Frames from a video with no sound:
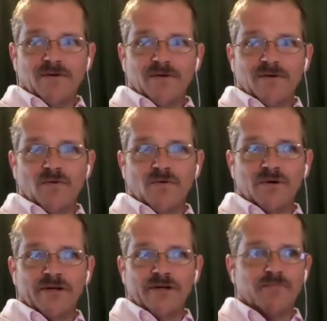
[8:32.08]

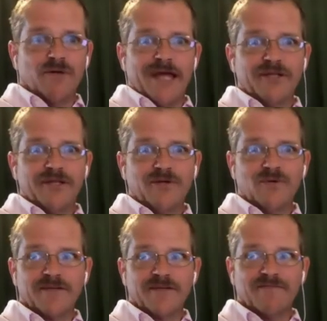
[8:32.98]
or you're brand new
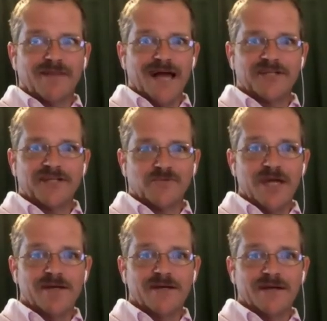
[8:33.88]
as of last
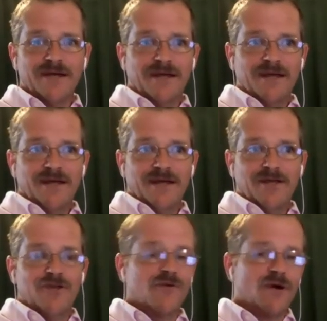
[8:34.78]
week.
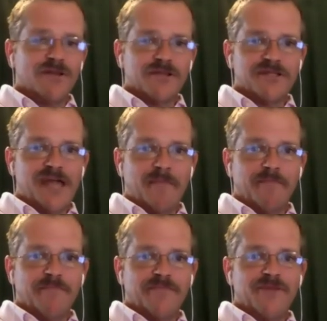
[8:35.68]
You're all the
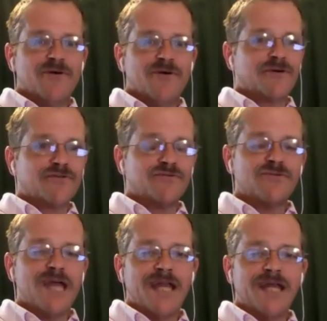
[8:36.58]
same. You're
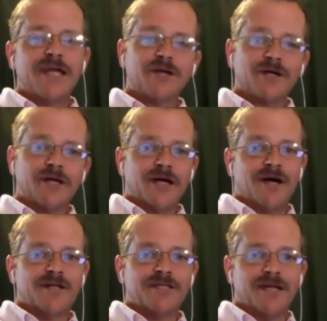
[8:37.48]
creating
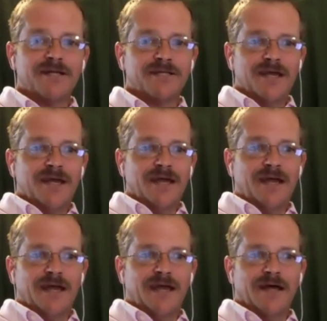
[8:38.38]
content,
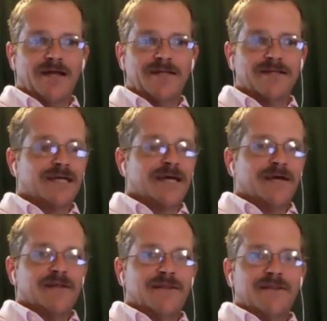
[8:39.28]
and
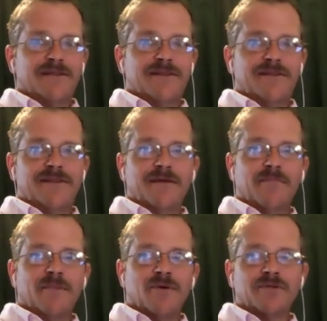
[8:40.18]
the
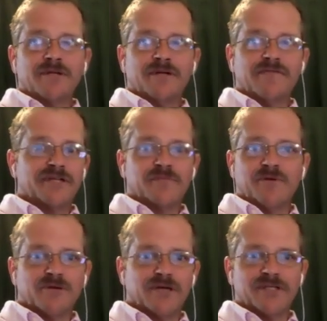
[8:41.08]
amount of
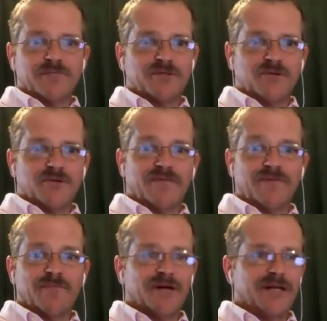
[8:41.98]
experience between
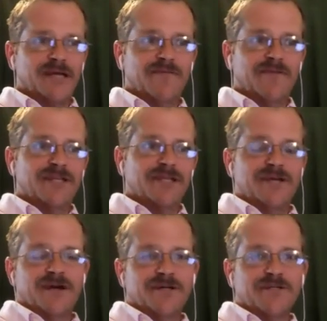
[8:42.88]
everybody, even the
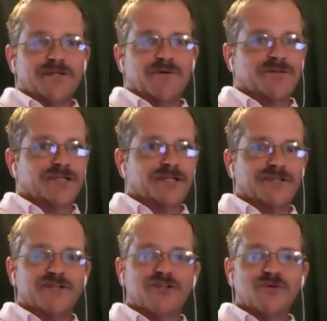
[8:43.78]
youngest
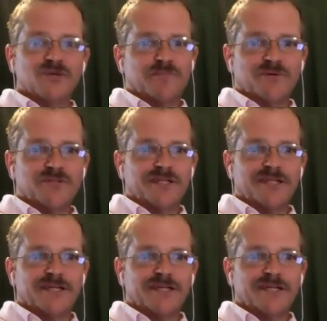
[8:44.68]
person, newest person,